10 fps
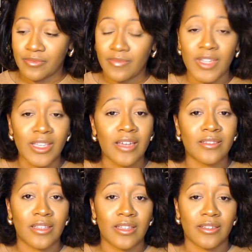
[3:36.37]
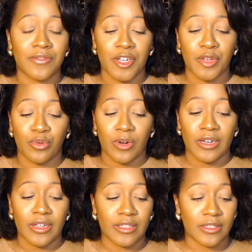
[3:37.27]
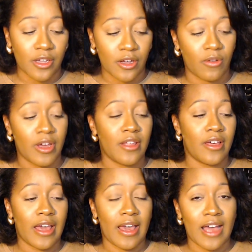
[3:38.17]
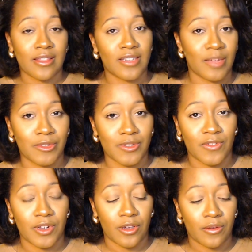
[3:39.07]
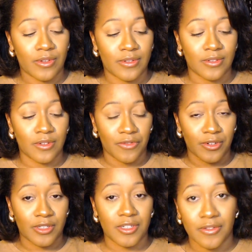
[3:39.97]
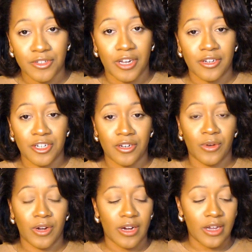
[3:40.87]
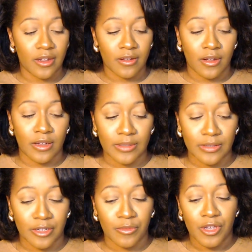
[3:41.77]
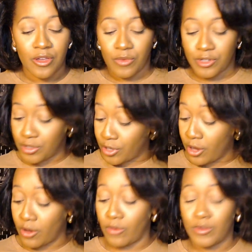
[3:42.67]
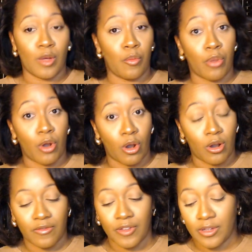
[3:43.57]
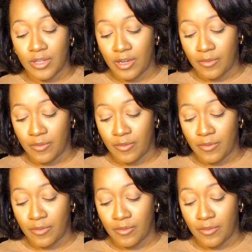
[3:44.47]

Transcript: yes, I think that's very important. And so at the time of this video, this is the first year of January. Awesome. Which goes perfectly